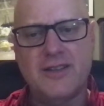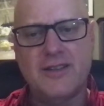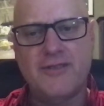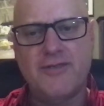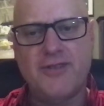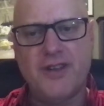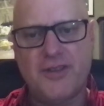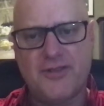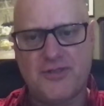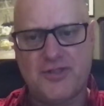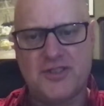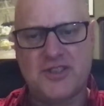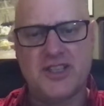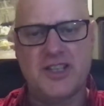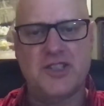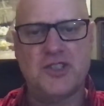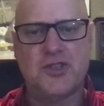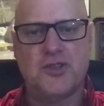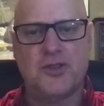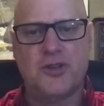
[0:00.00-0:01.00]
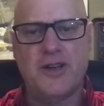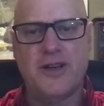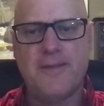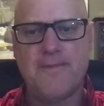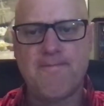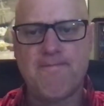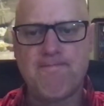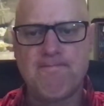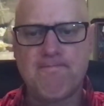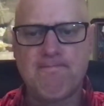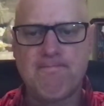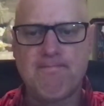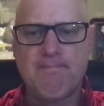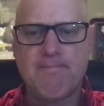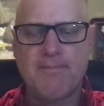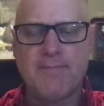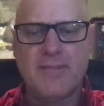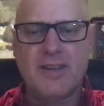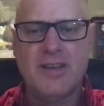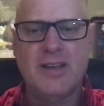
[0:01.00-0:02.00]
5th century,
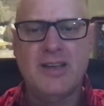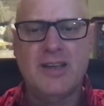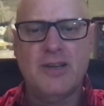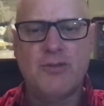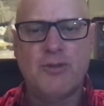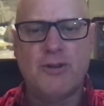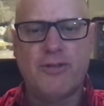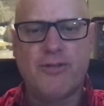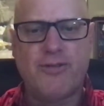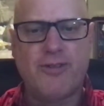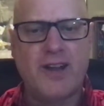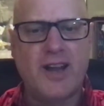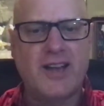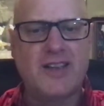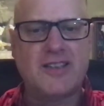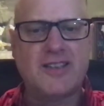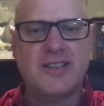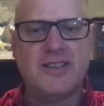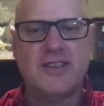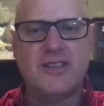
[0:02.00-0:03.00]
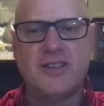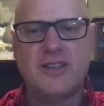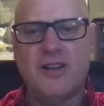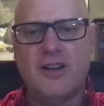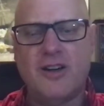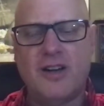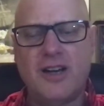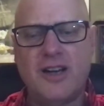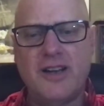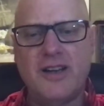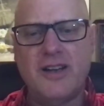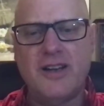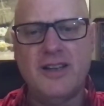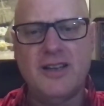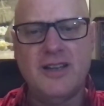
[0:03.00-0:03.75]
reflected on